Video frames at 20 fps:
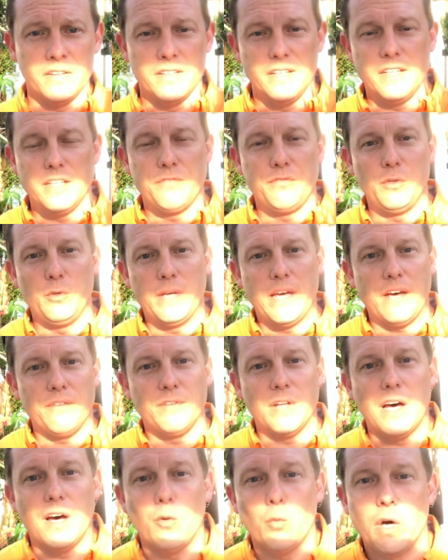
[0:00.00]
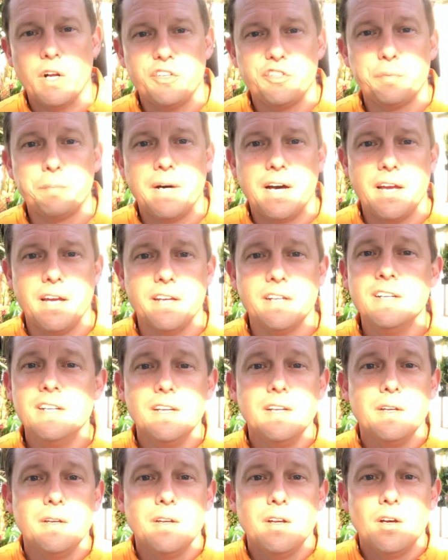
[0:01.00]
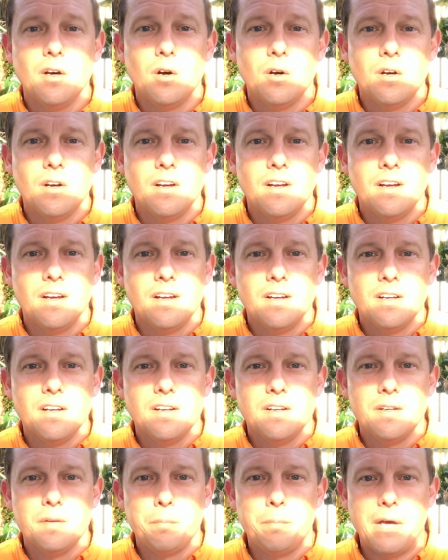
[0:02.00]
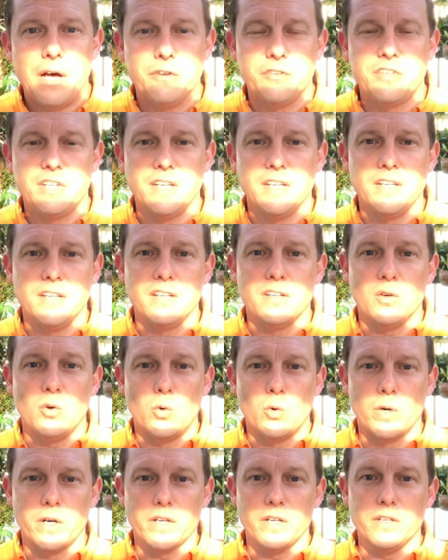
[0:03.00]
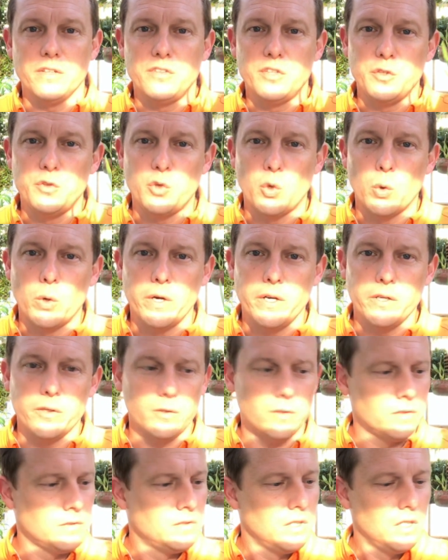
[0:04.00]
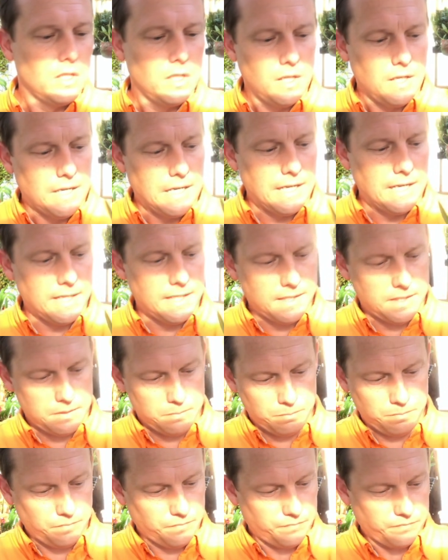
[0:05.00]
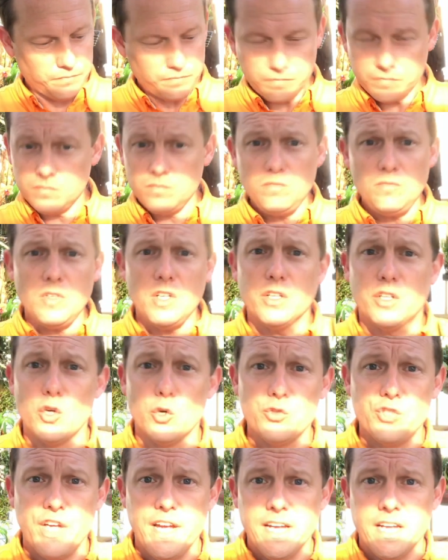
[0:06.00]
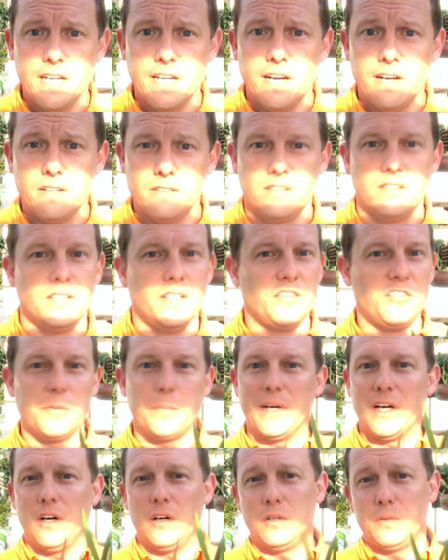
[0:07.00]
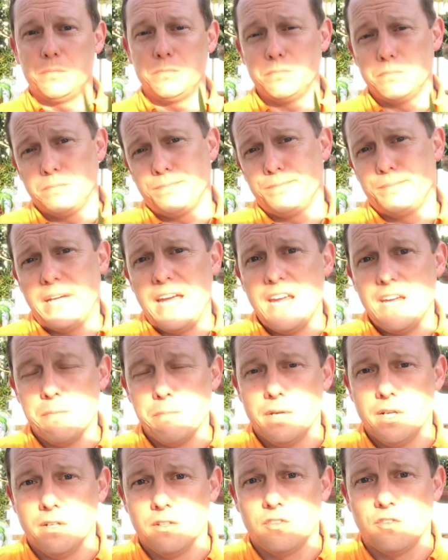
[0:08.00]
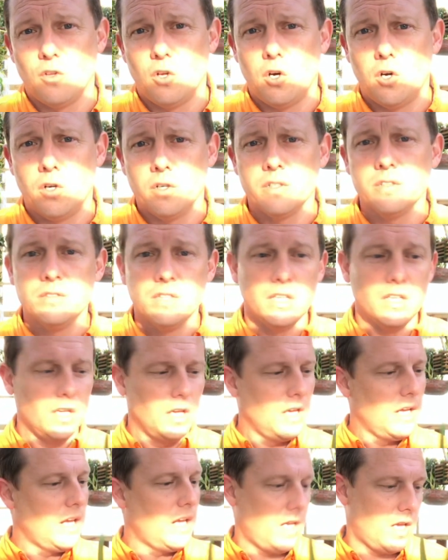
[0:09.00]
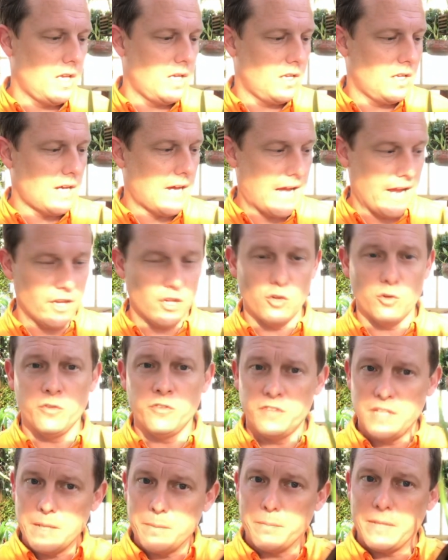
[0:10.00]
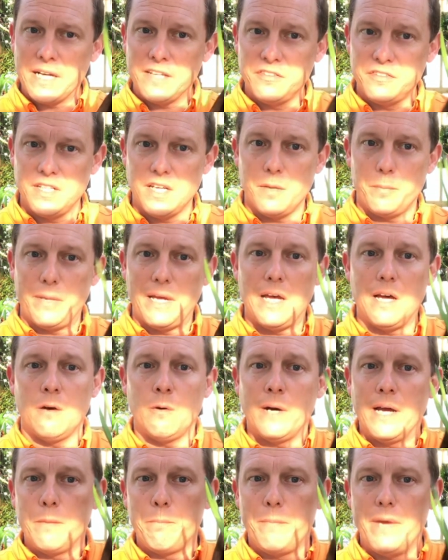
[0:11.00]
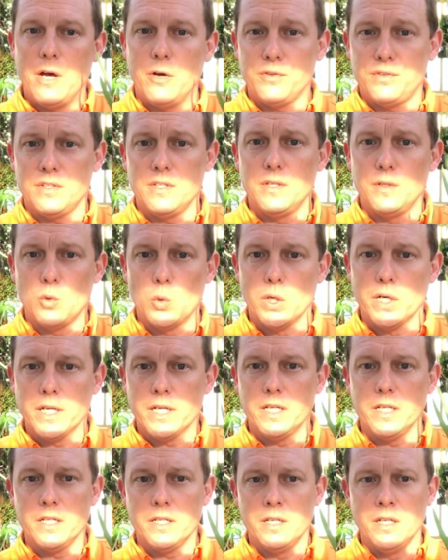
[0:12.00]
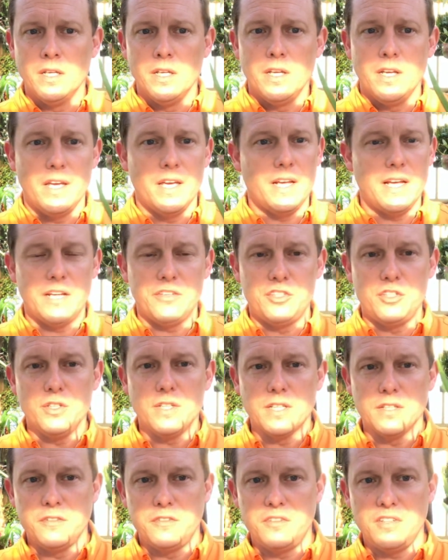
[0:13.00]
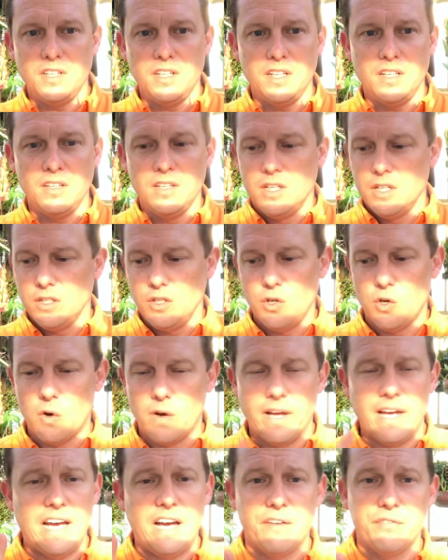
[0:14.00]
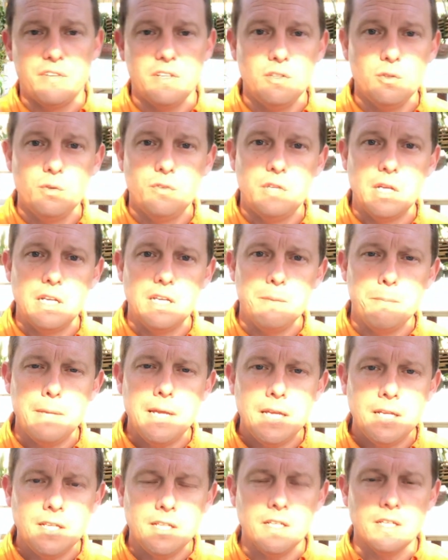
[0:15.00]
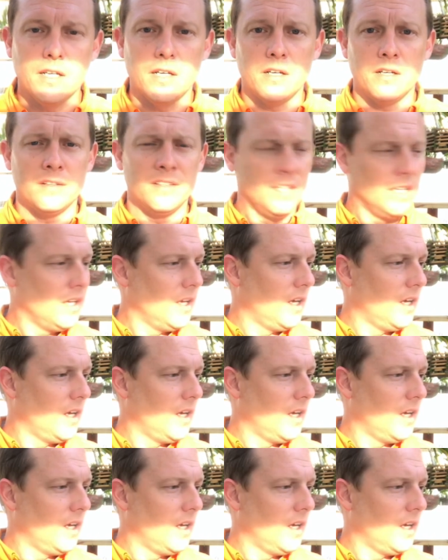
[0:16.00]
If you have not watched my mounting orchid tutorial, go check it out. It's about 8 minutes long, and I go step by step how I mount an orchid. And as you can see, you don't have to use any media.